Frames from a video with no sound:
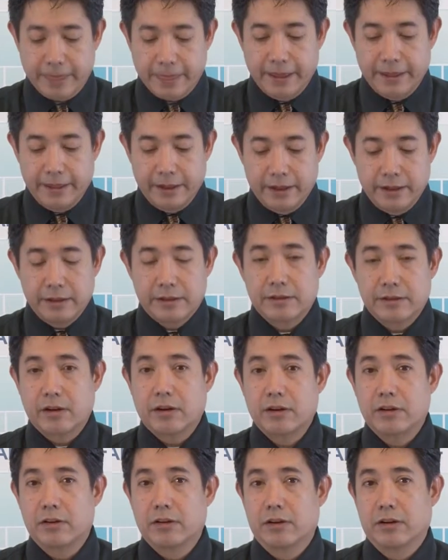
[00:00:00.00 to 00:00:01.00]
And then
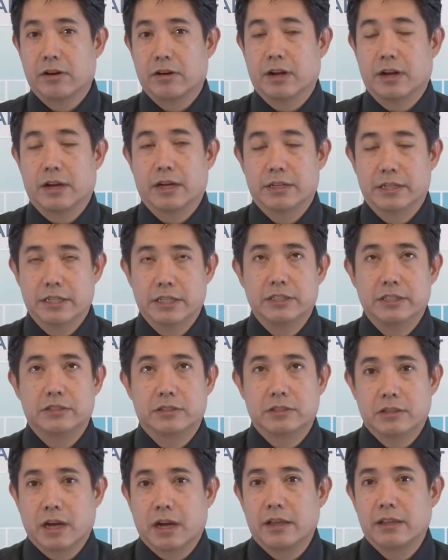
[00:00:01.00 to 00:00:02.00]
start your
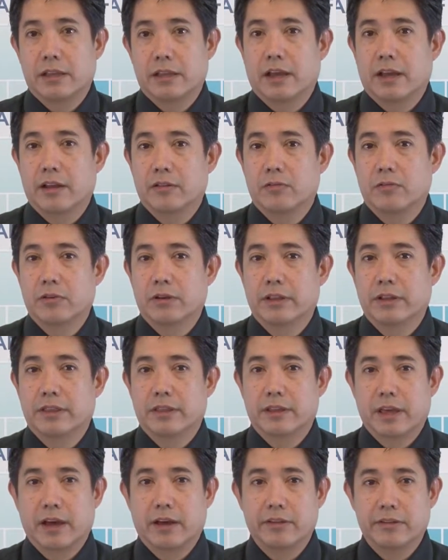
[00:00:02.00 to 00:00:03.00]
initial contact
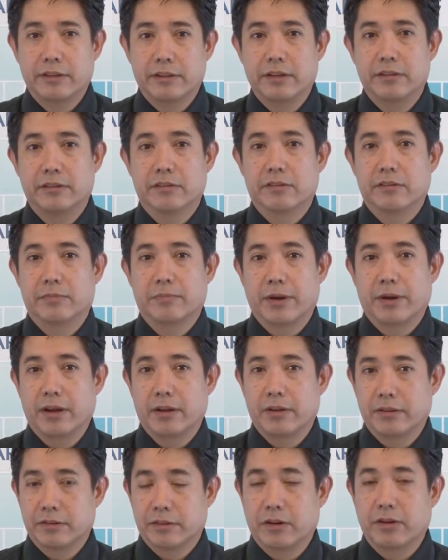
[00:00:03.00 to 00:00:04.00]
with Cal-CSIRS
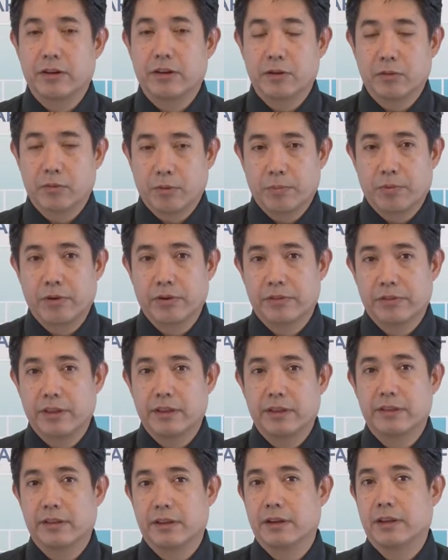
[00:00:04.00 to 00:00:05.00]
by starting to report the
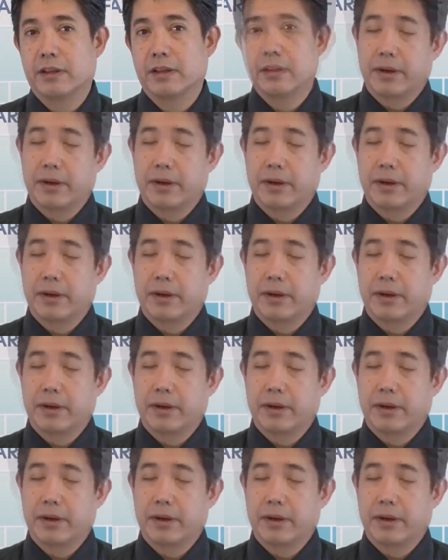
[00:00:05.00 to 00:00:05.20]
incident.